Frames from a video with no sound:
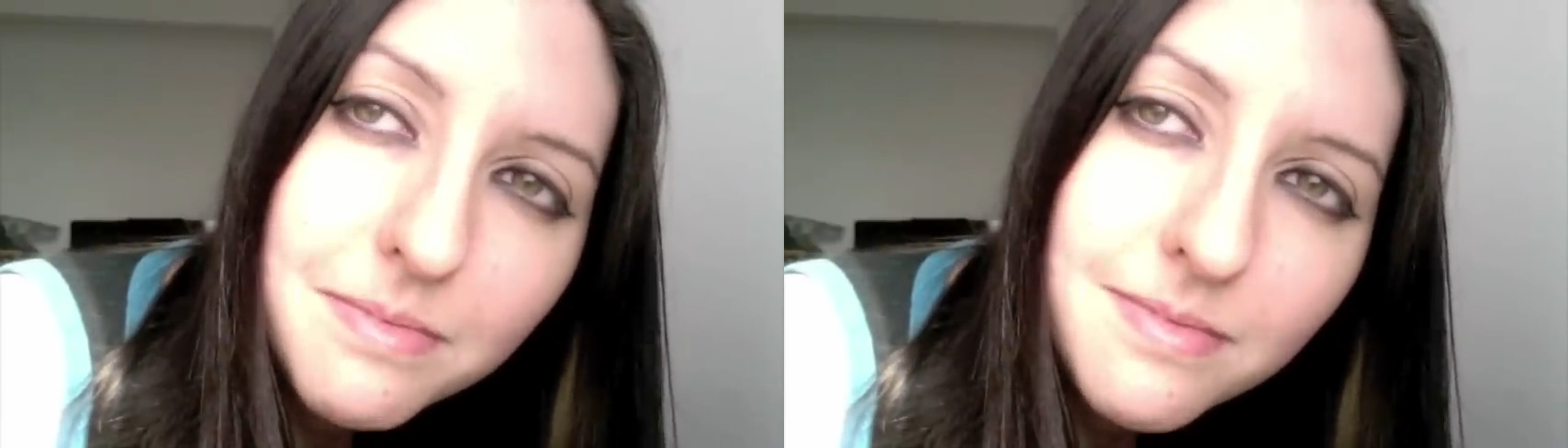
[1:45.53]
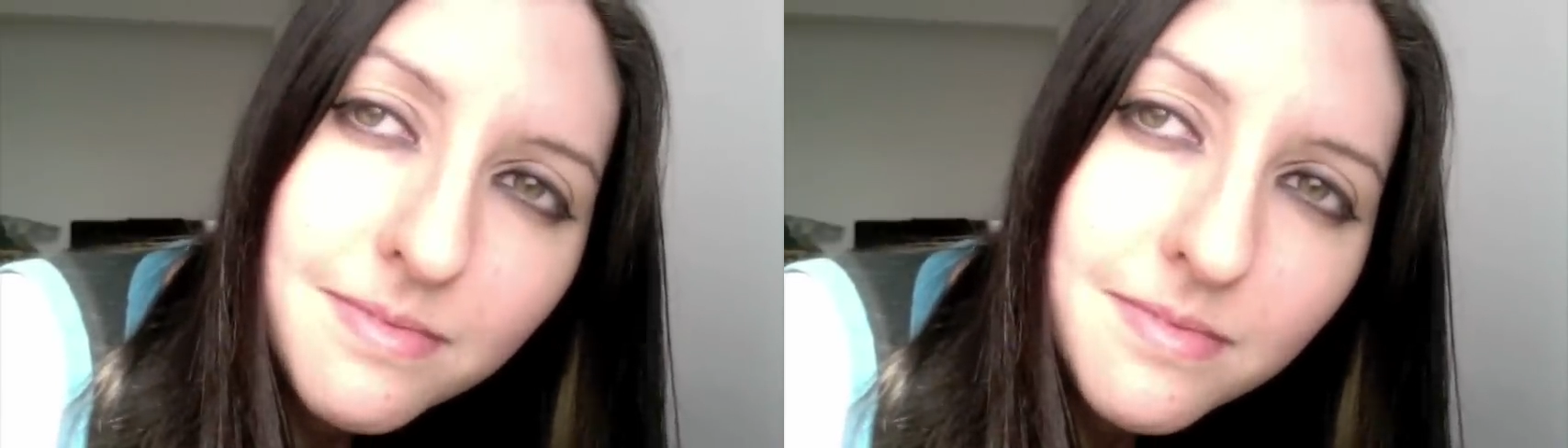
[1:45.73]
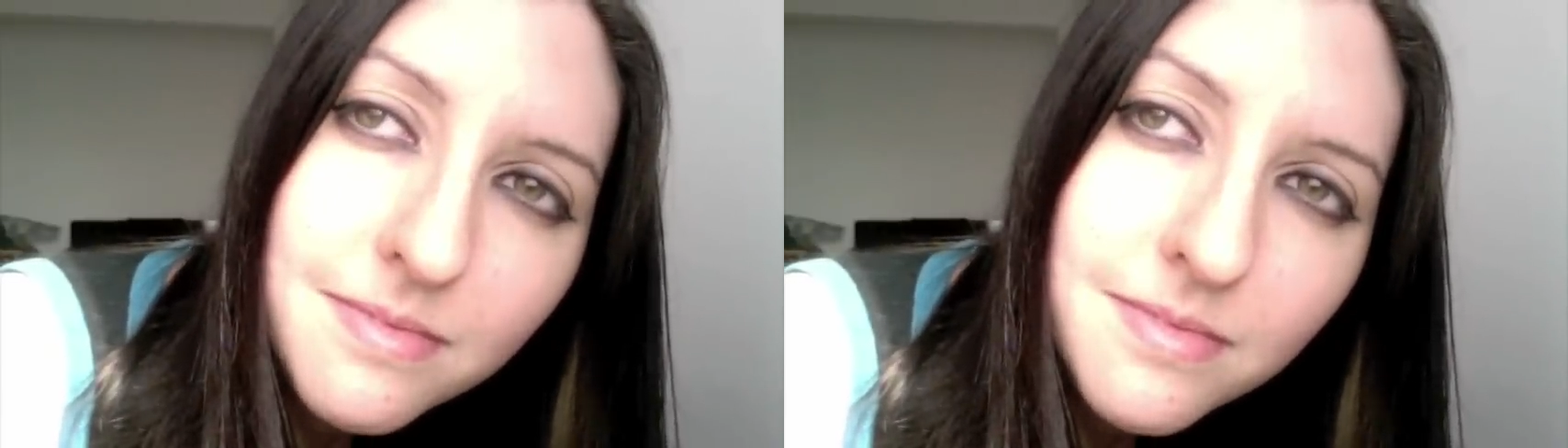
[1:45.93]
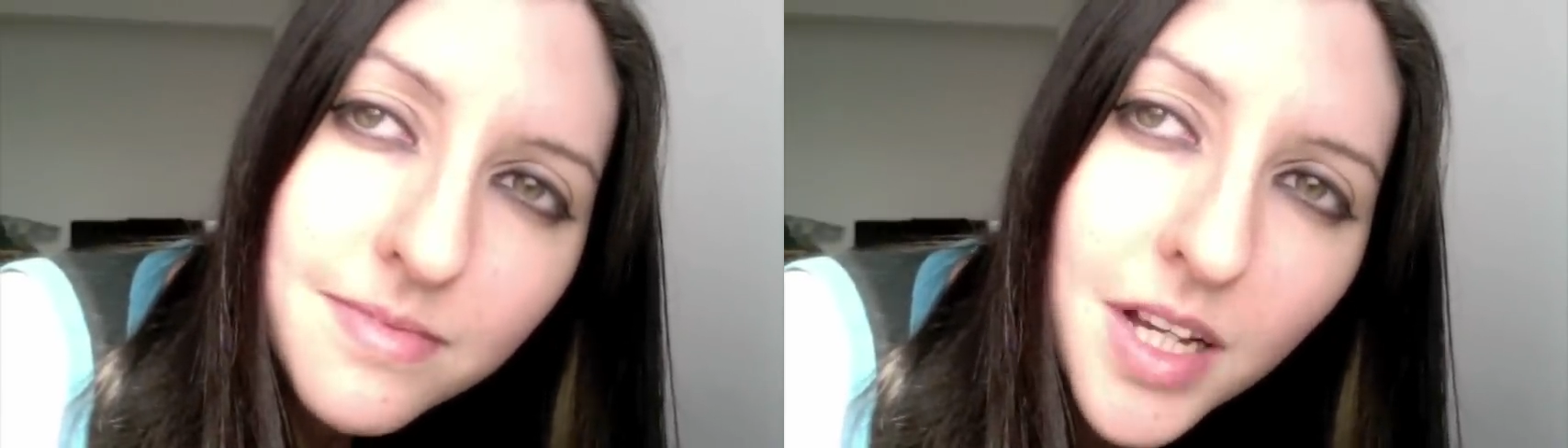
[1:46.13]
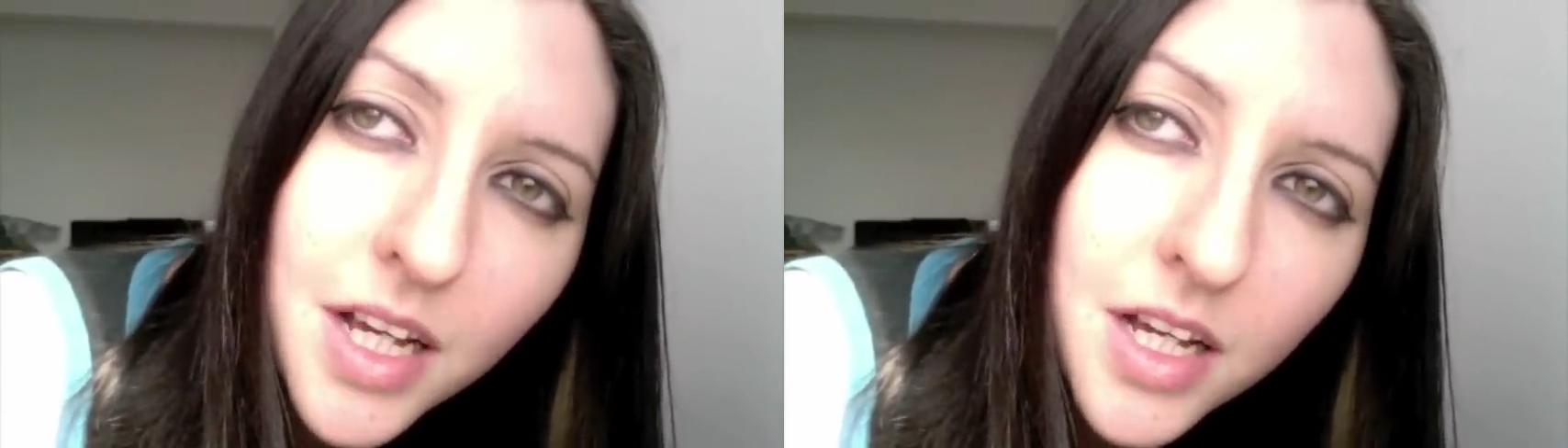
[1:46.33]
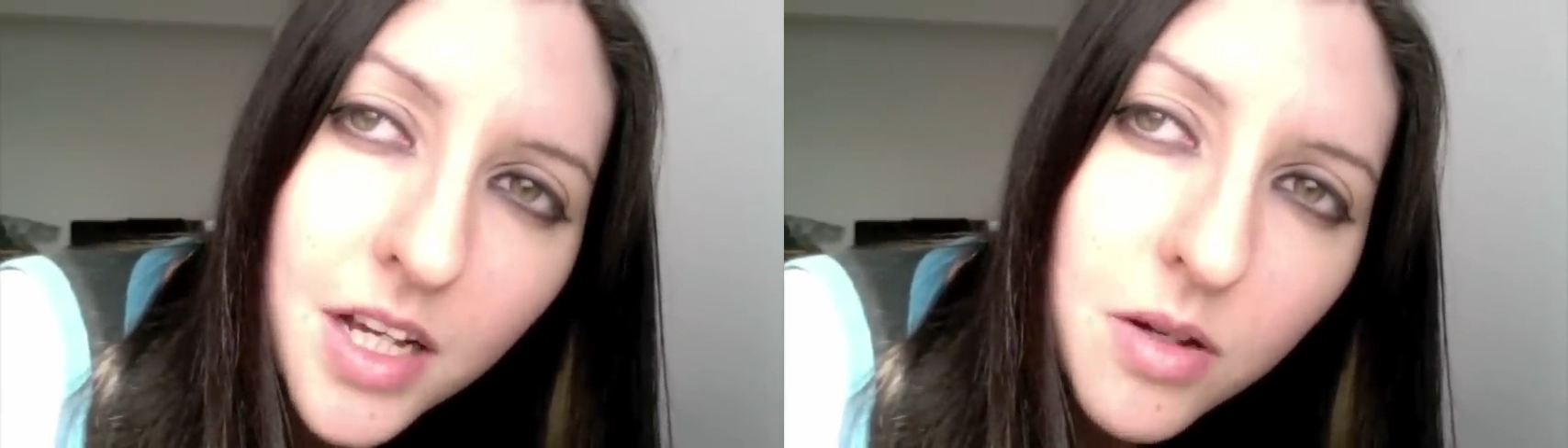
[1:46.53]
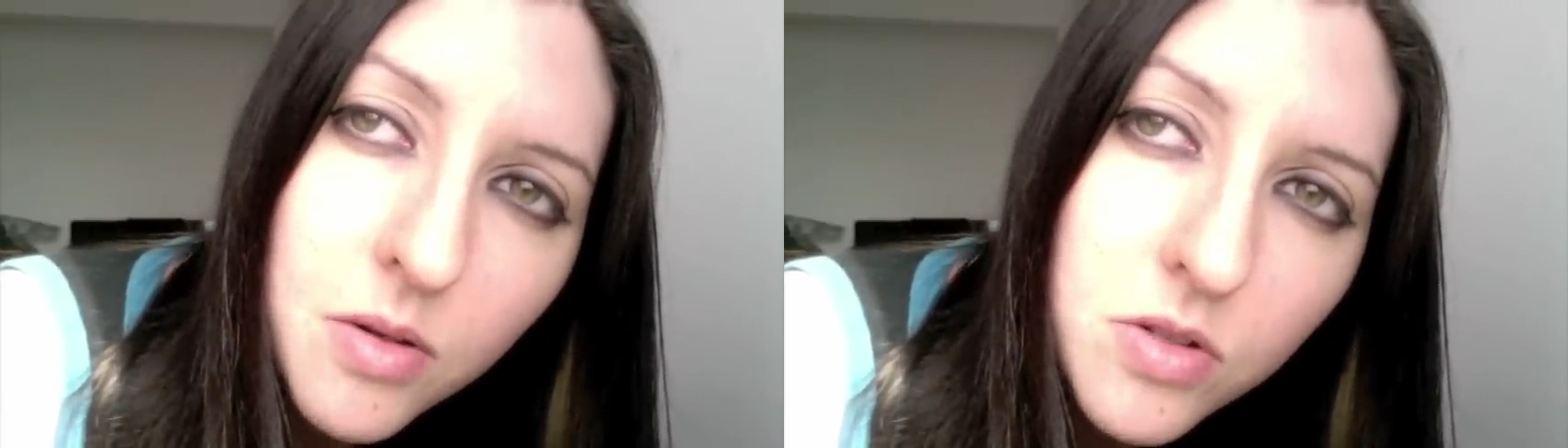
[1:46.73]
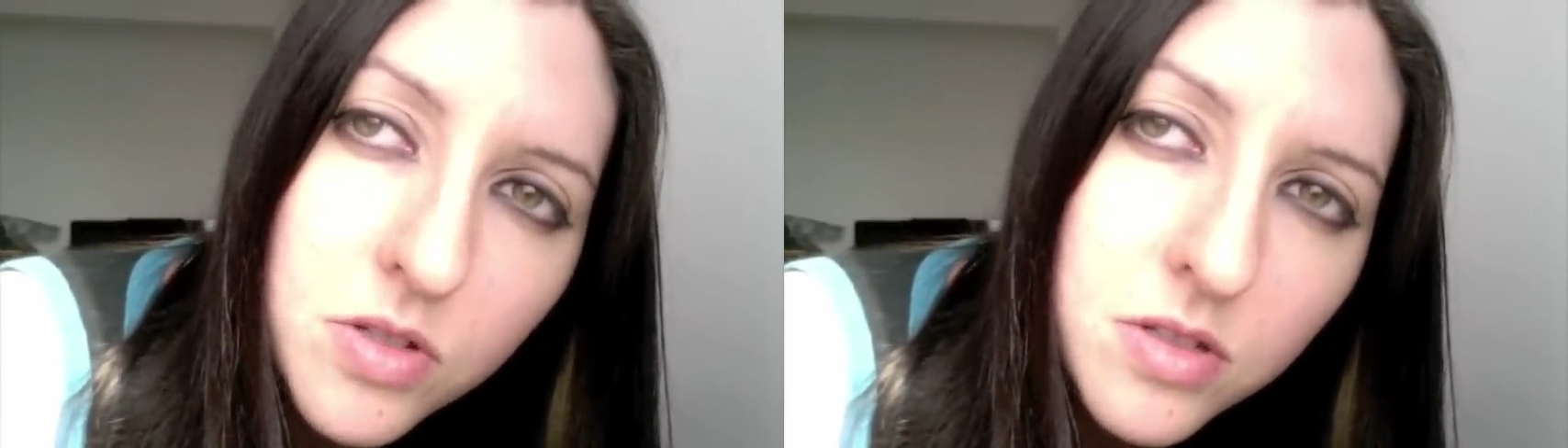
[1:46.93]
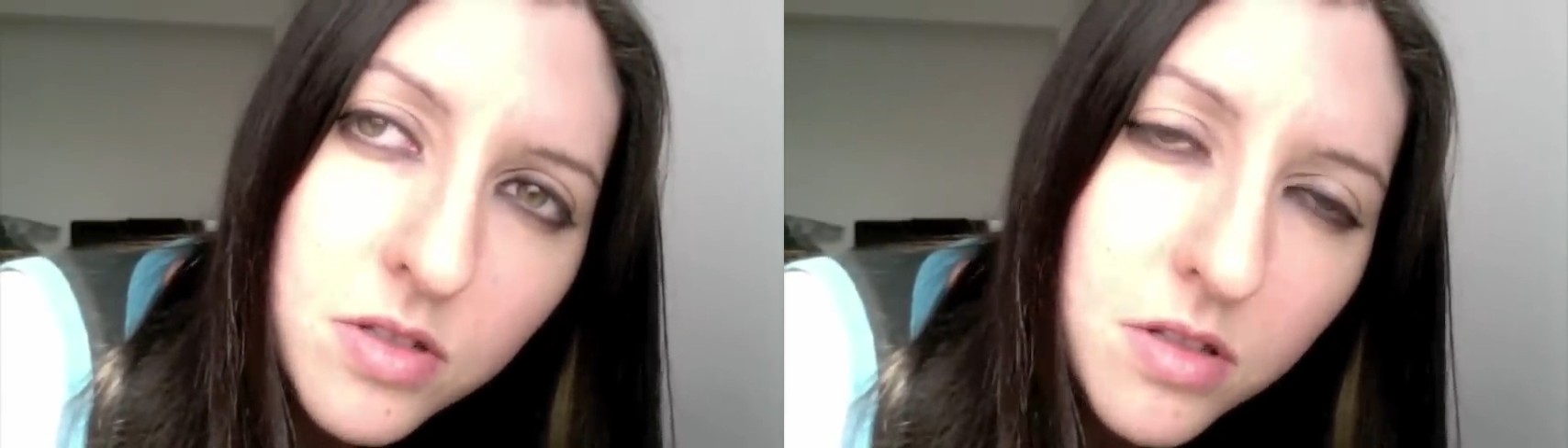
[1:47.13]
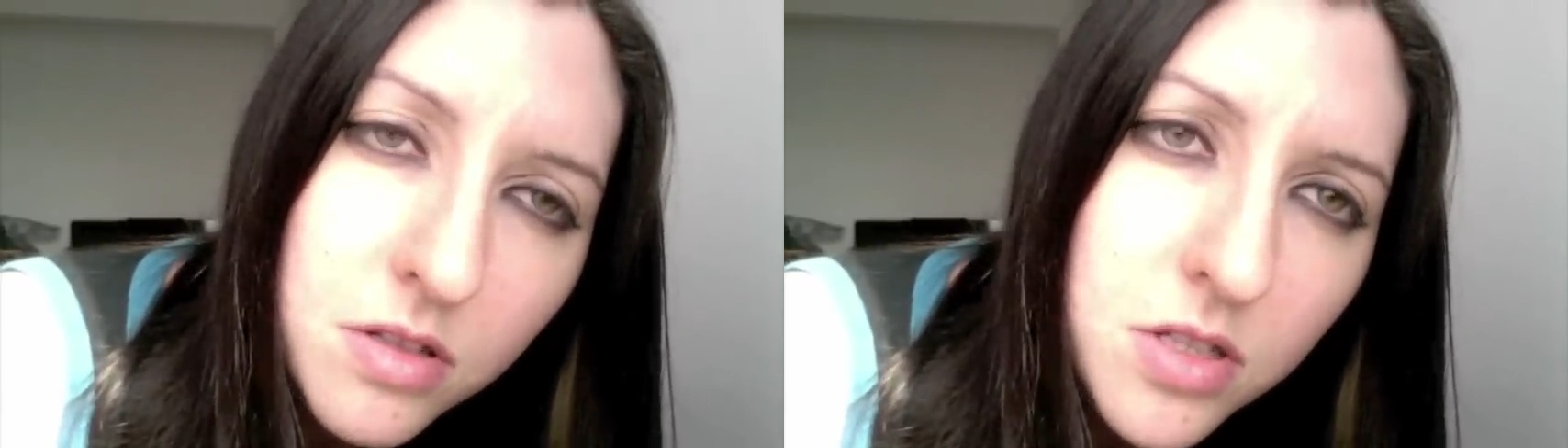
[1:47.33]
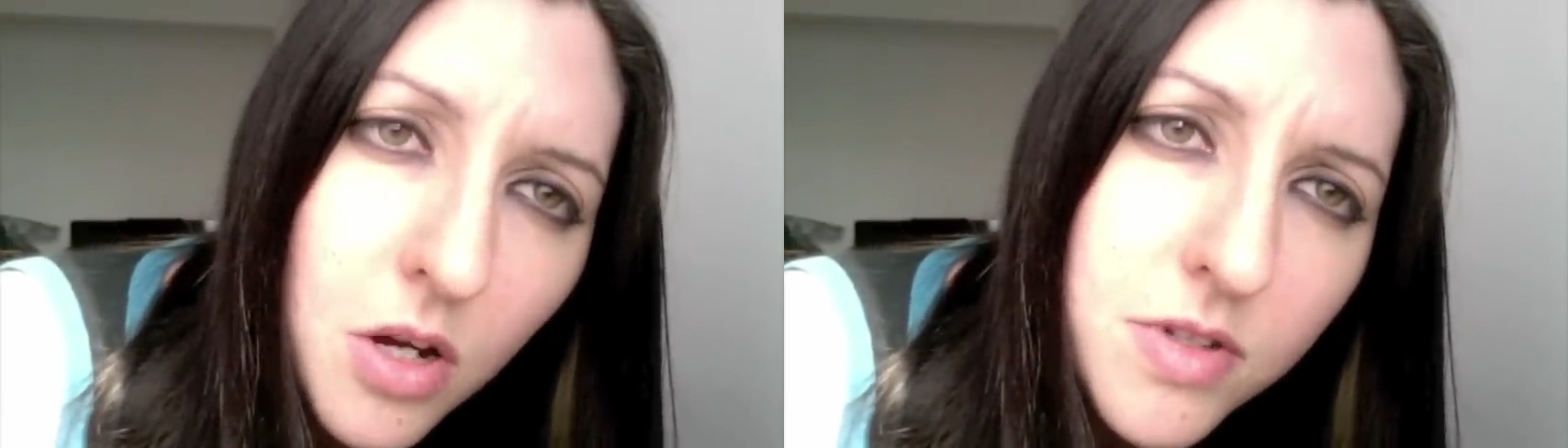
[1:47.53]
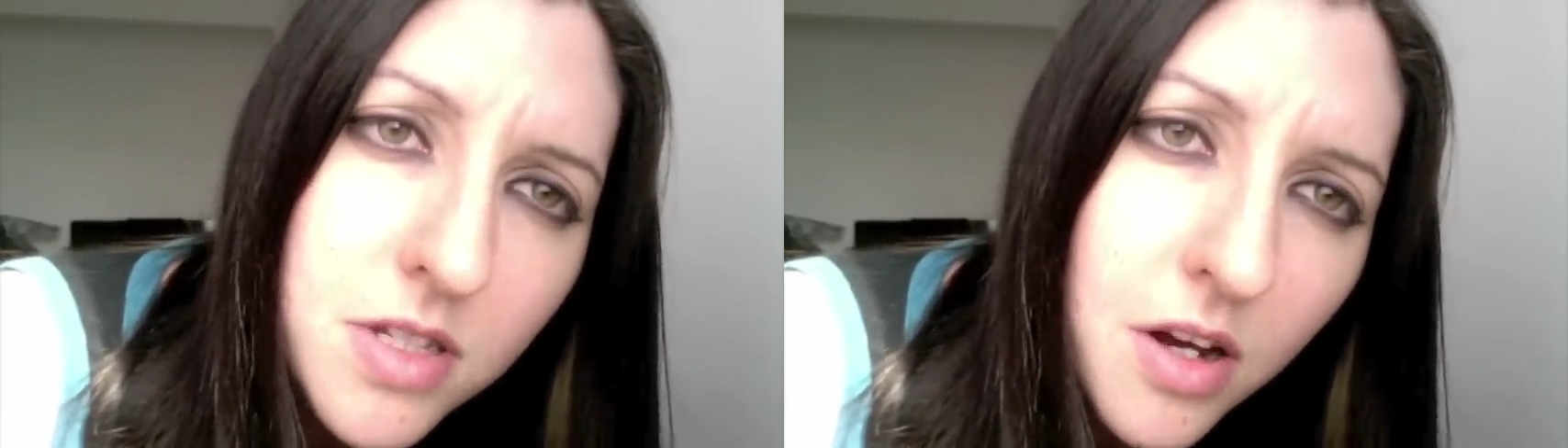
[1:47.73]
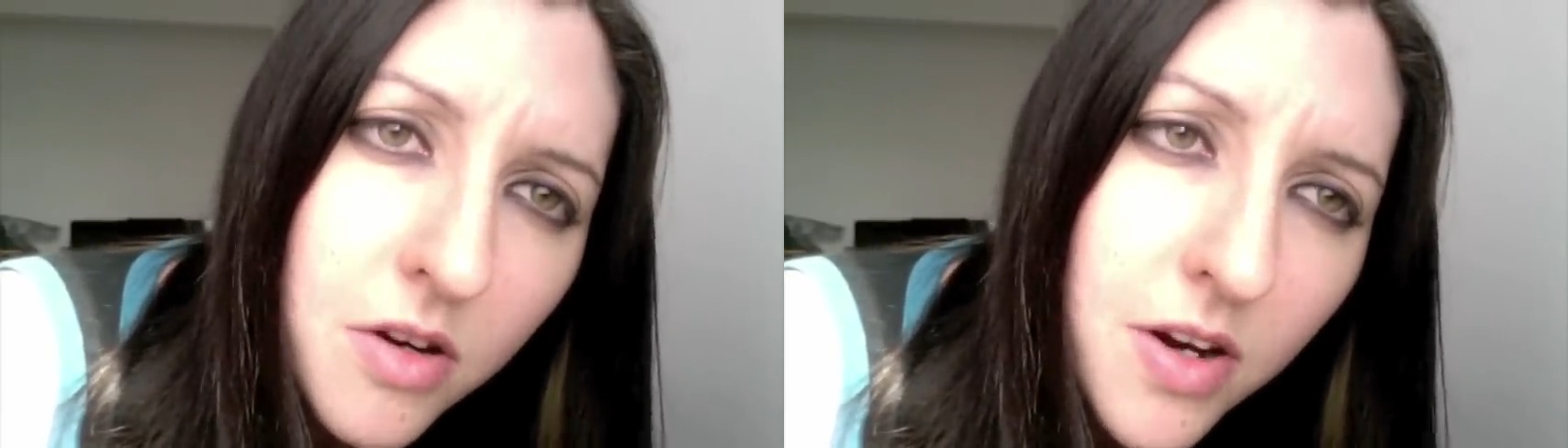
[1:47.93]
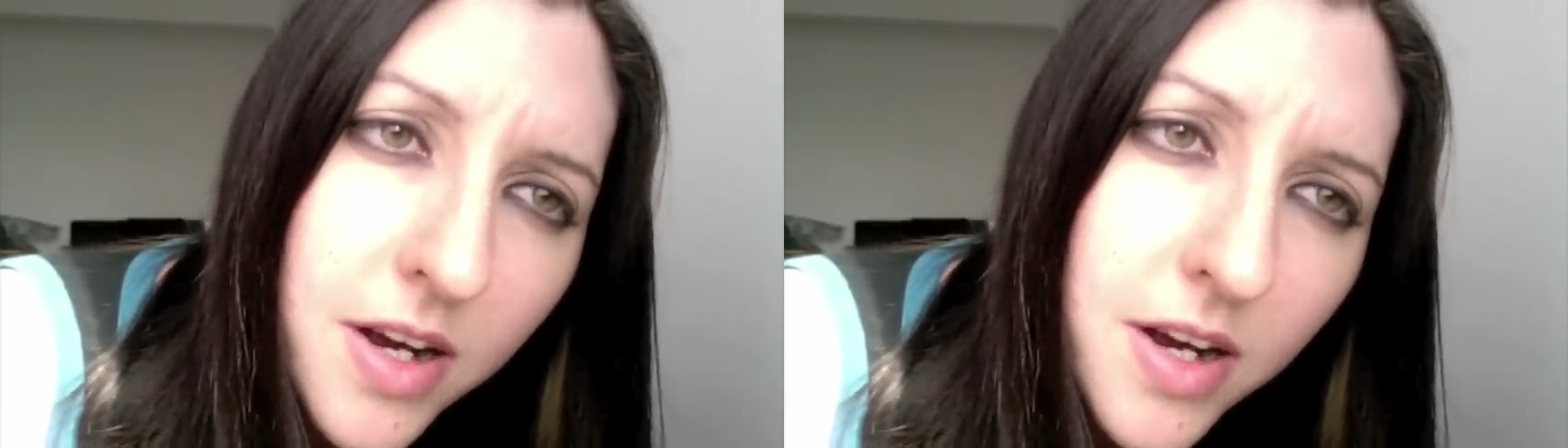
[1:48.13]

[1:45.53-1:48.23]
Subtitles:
So-and-so